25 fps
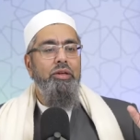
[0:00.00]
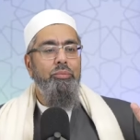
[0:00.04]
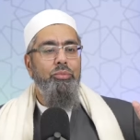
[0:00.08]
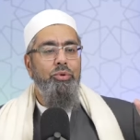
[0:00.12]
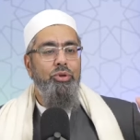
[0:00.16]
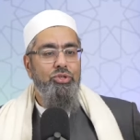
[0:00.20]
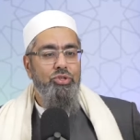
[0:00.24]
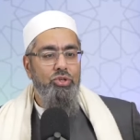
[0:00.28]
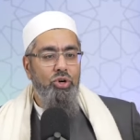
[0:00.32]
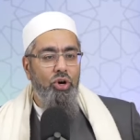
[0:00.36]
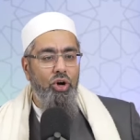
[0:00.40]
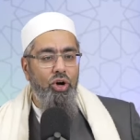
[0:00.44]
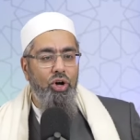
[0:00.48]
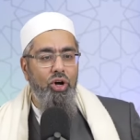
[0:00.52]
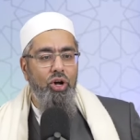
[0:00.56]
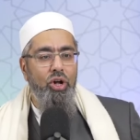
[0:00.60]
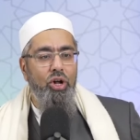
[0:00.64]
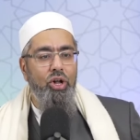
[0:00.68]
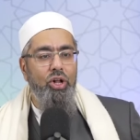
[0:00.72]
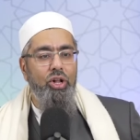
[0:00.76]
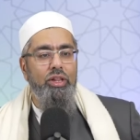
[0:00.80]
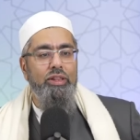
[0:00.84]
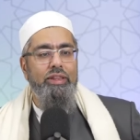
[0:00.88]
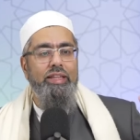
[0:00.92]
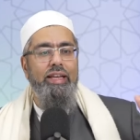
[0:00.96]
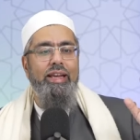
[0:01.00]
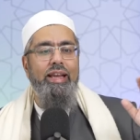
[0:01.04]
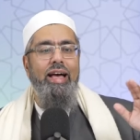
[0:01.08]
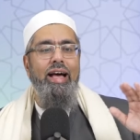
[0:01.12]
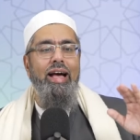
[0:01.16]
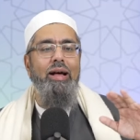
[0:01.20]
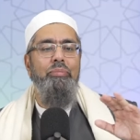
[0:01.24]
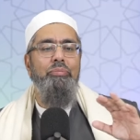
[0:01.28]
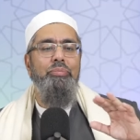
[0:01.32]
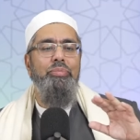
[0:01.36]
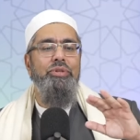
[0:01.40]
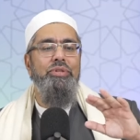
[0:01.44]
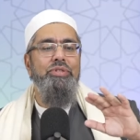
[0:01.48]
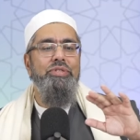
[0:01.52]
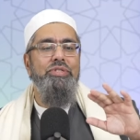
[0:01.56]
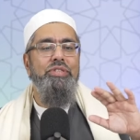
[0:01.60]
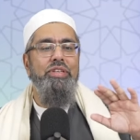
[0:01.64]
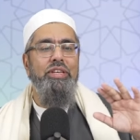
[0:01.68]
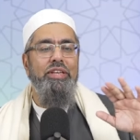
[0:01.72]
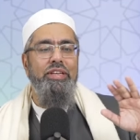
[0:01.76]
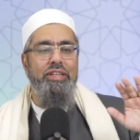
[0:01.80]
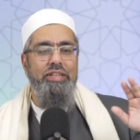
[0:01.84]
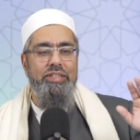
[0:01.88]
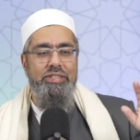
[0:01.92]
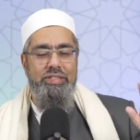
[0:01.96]
Because all that happens
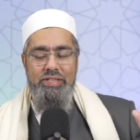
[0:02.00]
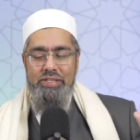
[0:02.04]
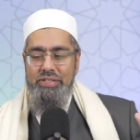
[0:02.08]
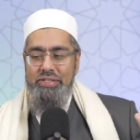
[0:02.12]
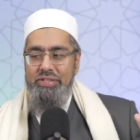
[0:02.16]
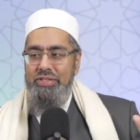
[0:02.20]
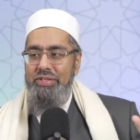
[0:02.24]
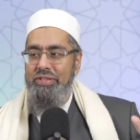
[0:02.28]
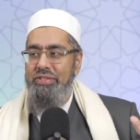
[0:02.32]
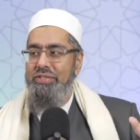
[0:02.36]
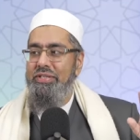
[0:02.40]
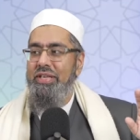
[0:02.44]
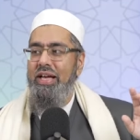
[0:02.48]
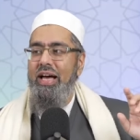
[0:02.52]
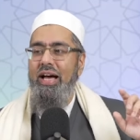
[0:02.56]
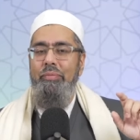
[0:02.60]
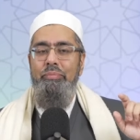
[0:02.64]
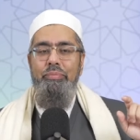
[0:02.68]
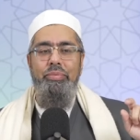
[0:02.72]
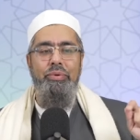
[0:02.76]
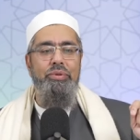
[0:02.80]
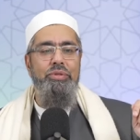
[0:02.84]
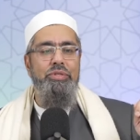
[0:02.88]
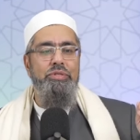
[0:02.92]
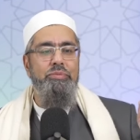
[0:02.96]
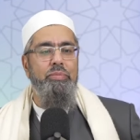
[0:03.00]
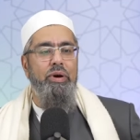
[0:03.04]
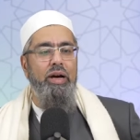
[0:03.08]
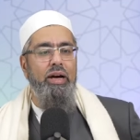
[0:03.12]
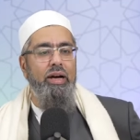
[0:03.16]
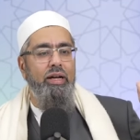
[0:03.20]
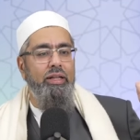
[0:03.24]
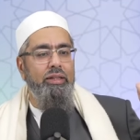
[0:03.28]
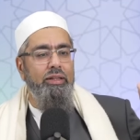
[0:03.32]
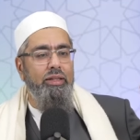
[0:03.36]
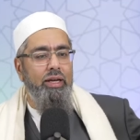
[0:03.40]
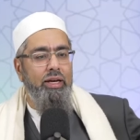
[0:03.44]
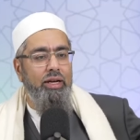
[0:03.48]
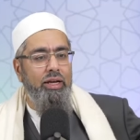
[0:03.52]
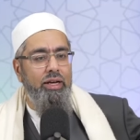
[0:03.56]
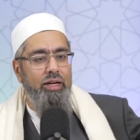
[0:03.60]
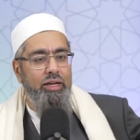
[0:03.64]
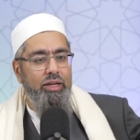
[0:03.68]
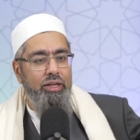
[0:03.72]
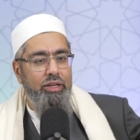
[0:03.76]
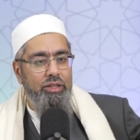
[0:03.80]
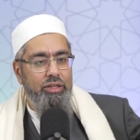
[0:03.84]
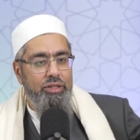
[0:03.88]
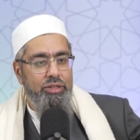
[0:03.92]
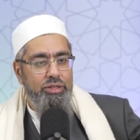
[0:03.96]
in existence happens by Allah
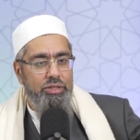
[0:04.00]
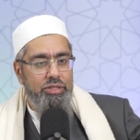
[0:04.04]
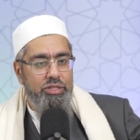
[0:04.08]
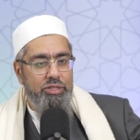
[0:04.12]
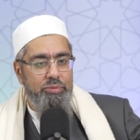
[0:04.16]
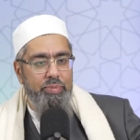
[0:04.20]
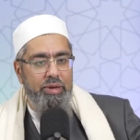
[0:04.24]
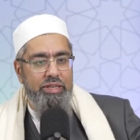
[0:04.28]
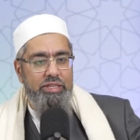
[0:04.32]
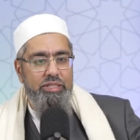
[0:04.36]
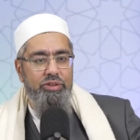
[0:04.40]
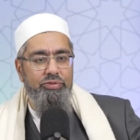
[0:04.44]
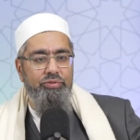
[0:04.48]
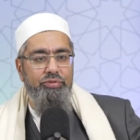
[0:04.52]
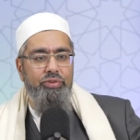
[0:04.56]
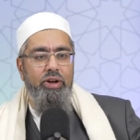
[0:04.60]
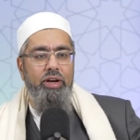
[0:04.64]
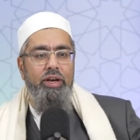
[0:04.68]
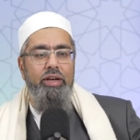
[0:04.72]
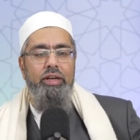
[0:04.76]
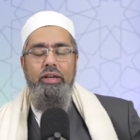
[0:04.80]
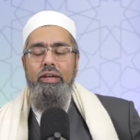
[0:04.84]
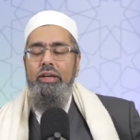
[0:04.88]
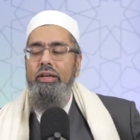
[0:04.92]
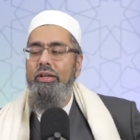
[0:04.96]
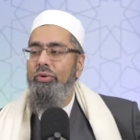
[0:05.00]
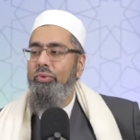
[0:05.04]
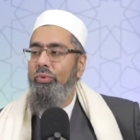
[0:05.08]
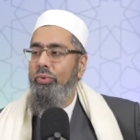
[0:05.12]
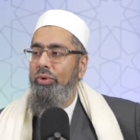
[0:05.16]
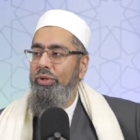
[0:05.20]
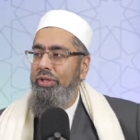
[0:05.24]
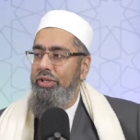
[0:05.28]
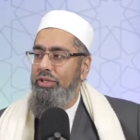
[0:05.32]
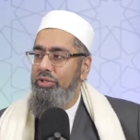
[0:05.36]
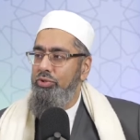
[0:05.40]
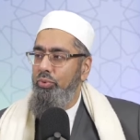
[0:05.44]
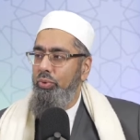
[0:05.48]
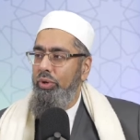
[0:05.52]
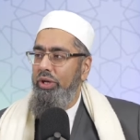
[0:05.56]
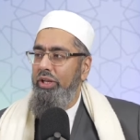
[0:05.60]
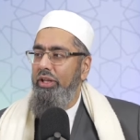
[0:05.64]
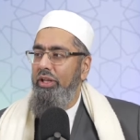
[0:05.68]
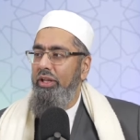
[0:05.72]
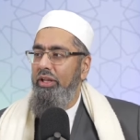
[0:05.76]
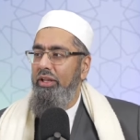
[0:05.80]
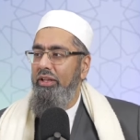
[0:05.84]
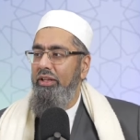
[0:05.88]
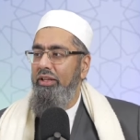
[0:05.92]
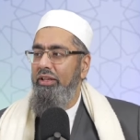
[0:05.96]
specifying it with His
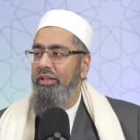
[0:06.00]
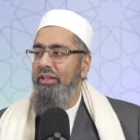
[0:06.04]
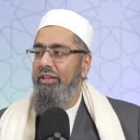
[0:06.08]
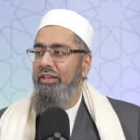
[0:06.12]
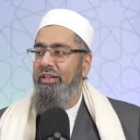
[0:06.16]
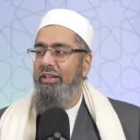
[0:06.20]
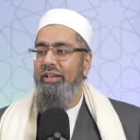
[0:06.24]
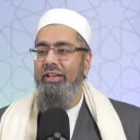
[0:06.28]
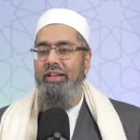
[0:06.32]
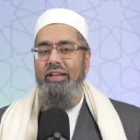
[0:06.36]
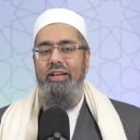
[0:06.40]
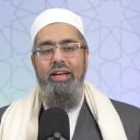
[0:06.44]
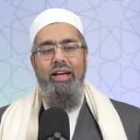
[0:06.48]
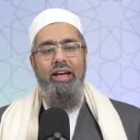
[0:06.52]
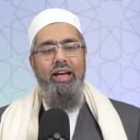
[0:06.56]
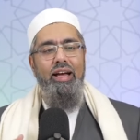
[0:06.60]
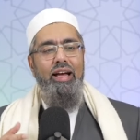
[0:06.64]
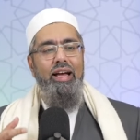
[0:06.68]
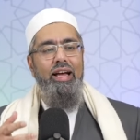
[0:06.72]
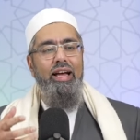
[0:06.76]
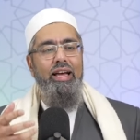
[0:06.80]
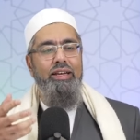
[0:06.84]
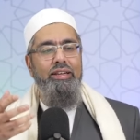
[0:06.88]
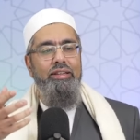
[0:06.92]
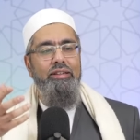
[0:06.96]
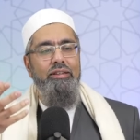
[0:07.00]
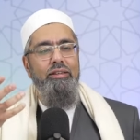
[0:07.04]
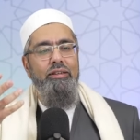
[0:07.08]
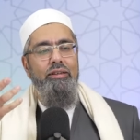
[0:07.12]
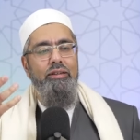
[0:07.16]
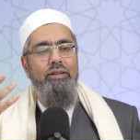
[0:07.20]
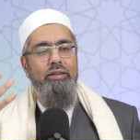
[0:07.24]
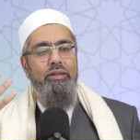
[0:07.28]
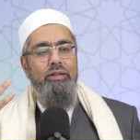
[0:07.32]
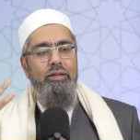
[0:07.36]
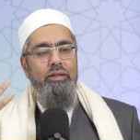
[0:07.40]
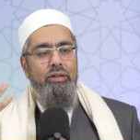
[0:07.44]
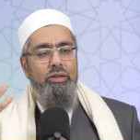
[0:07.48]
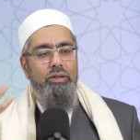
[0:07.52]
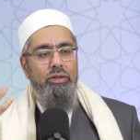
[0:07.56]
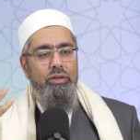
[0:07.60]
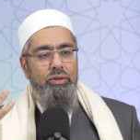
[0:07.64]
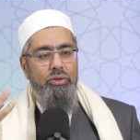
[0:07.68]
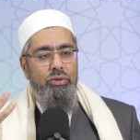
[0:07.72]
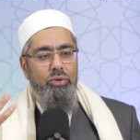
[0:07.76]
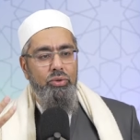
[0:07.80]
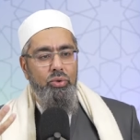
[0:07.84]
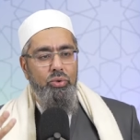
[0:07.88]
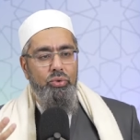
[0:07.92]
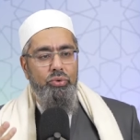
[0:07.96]
will and
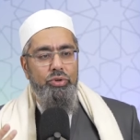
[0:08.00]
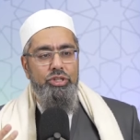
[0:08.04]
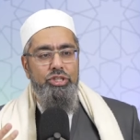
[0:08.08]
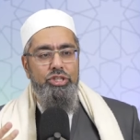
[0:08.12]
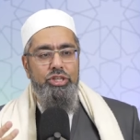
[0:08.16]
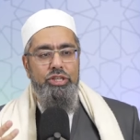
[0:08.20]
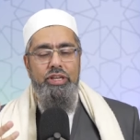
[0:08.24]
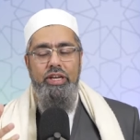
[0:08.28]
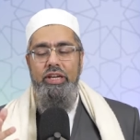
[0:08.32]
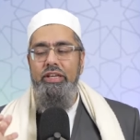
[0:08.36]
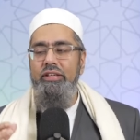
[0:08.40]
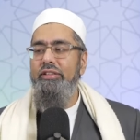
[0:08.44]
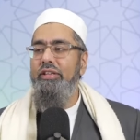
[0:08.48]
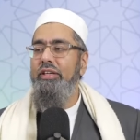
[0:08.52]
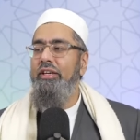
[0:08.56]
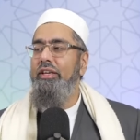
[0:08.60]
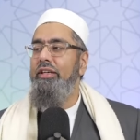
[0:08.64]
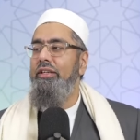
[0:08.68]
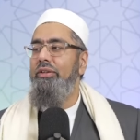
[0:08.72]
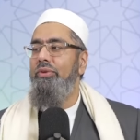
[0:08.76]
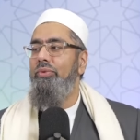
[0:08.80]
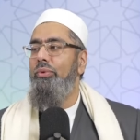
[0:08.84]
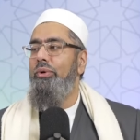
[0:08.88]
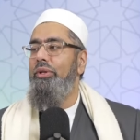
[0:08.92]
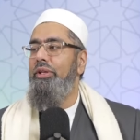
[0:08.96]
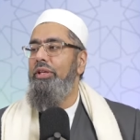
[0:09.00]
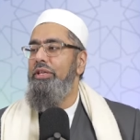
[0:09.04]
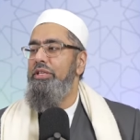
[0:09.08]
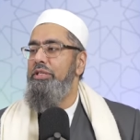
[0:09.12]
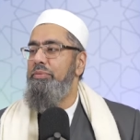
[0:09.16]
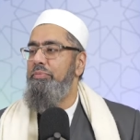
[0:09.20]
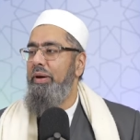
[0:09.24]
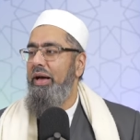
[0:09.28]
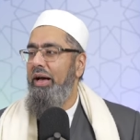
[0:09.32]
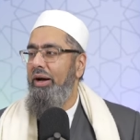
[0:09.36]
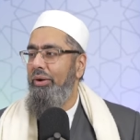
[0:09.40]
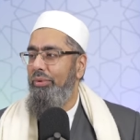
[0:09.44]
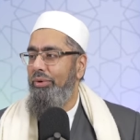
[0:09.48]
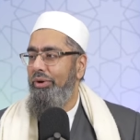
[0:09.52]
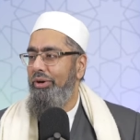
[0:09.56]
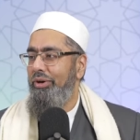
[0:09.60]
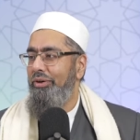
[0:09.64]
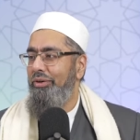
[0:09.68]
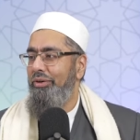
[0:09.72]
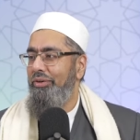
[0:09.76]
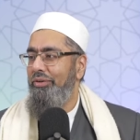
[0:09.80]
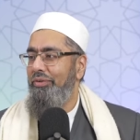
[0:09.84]
originating it with His power.